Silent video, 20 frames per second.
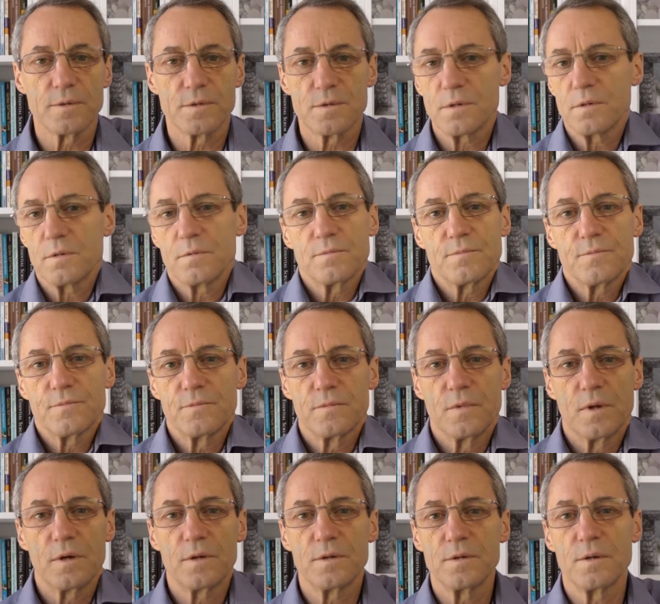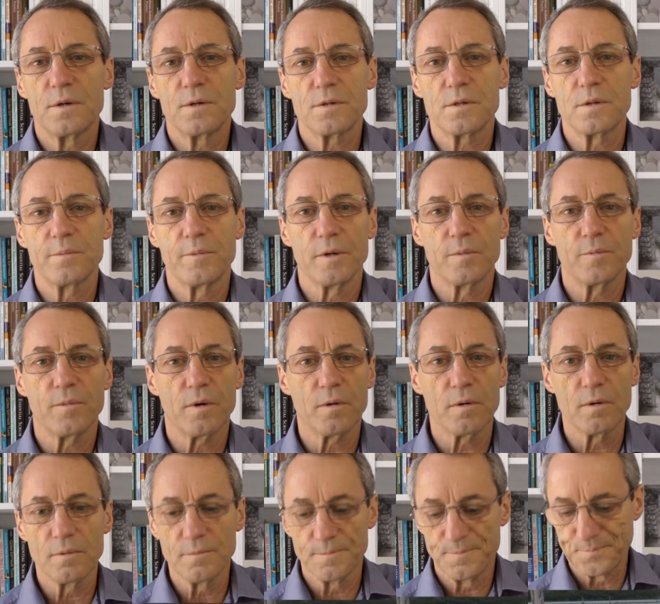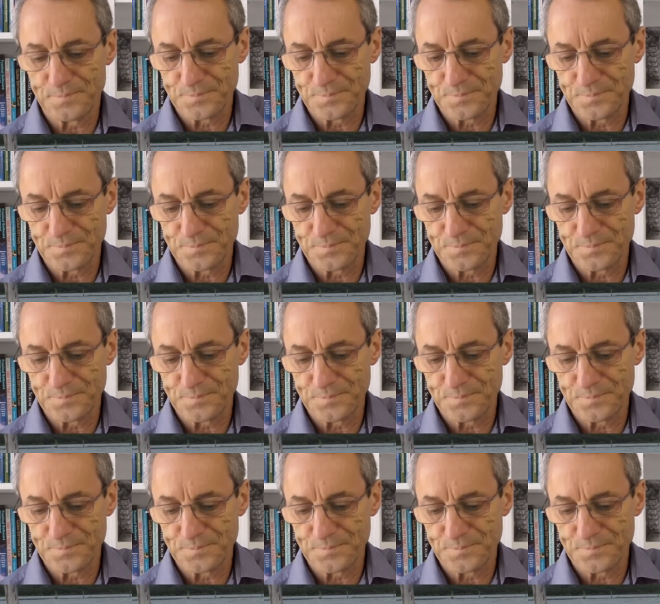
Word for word: So a similar model.